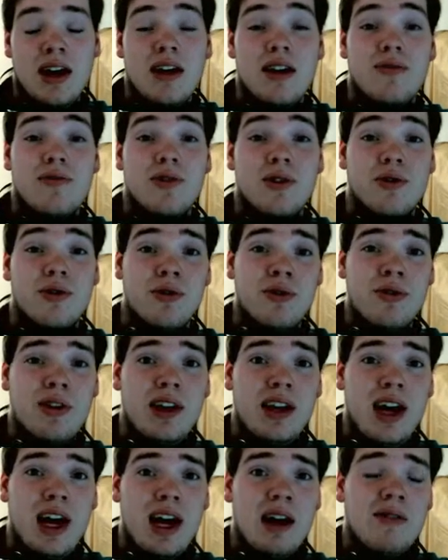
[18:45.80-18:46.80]
For
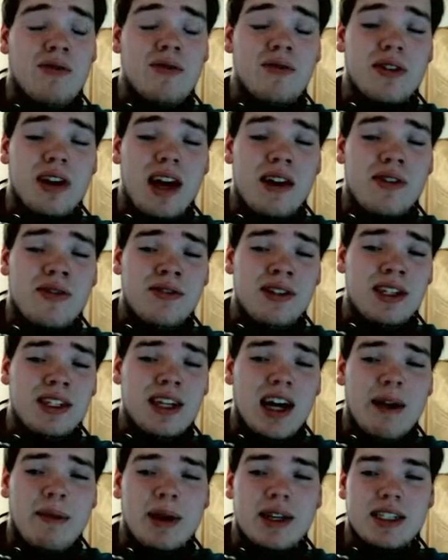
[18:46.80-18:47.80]
Grookey, every
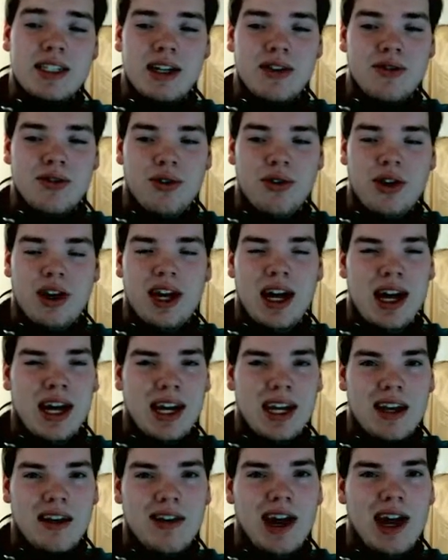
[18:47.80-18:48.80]
time I see Grookey,
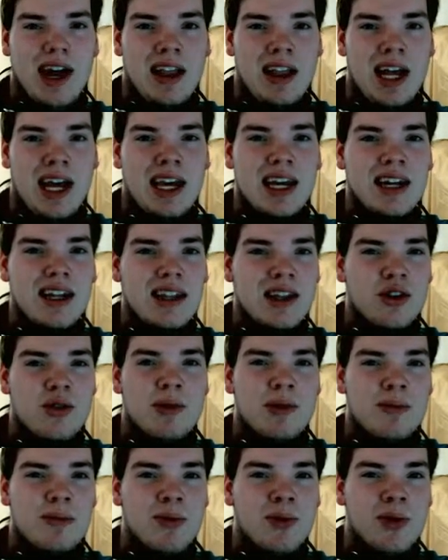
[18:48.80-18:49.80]
I like it a little
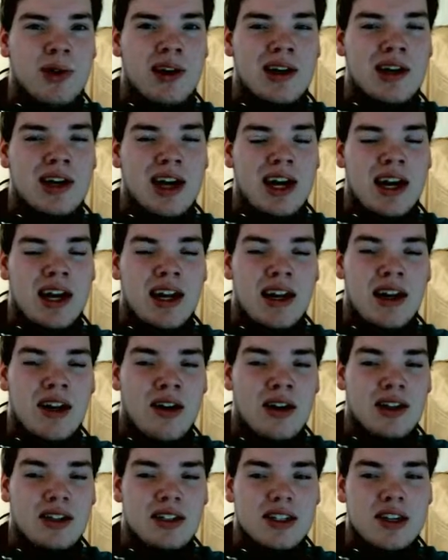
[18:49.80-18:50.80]
bit more, and
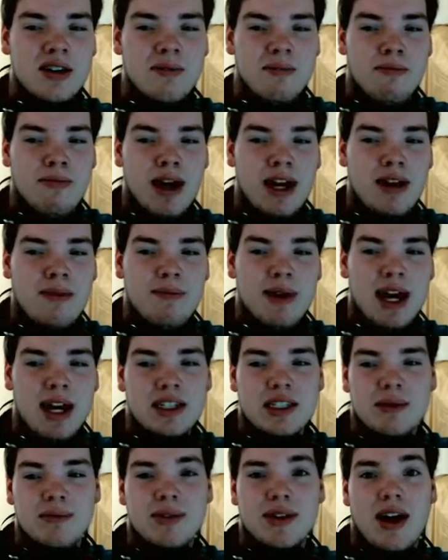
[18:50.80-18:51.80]
honestly, it might
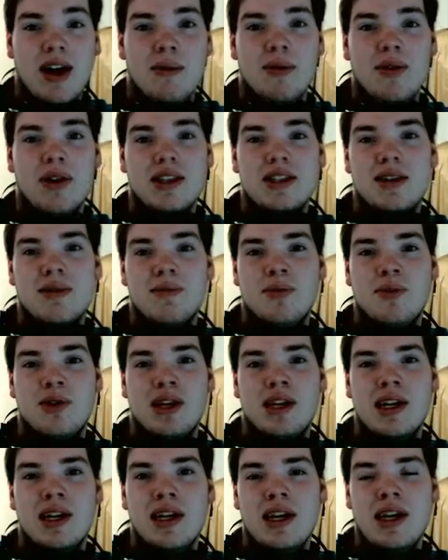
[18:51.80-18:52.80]
pass up Sobble at some
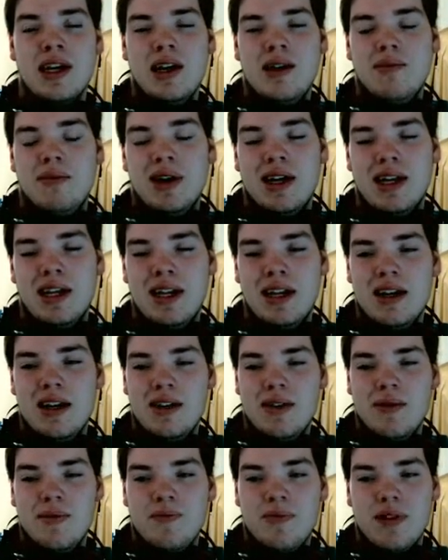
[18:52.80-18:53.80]
point. But
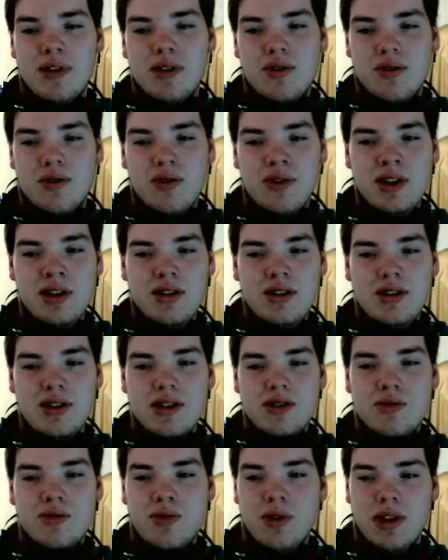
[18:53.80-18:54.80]
Grookey just
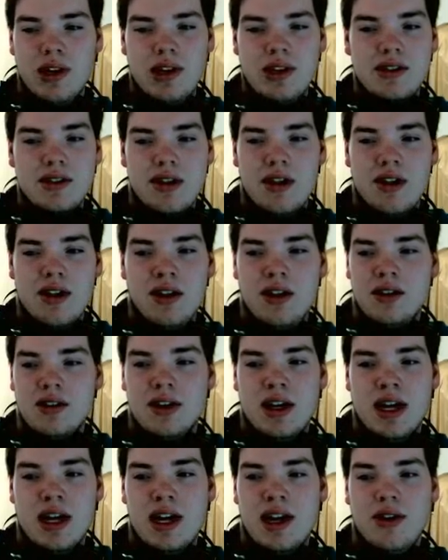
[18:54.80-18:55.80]
is a really solid
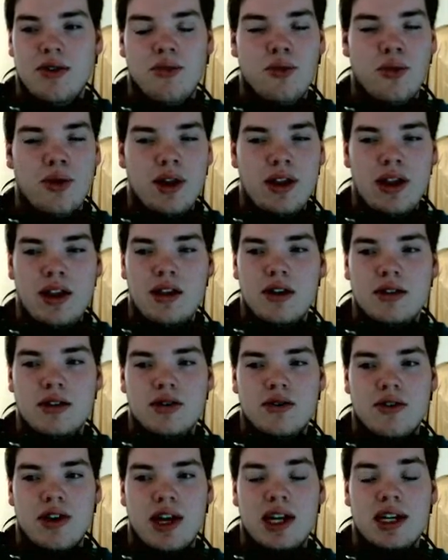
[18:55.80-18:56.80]
design. It really looks
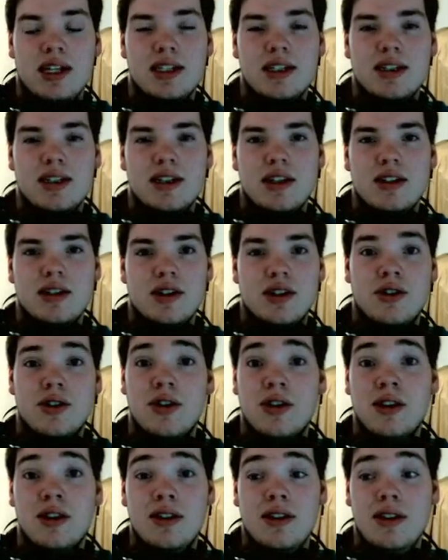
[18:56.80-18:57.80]
great. It's a
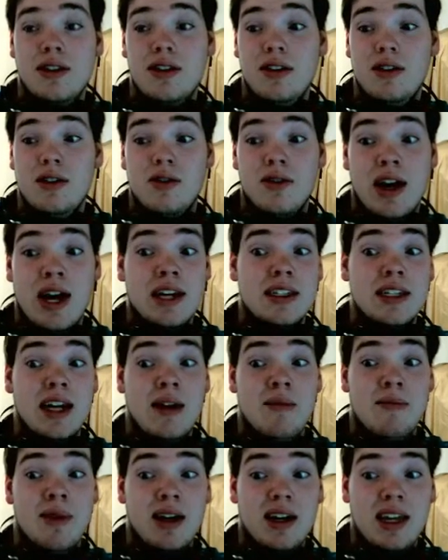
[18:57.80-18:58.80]
good grass
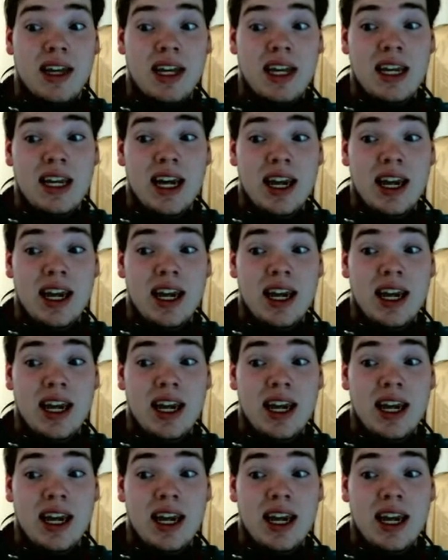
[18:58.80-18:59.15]
type monkey.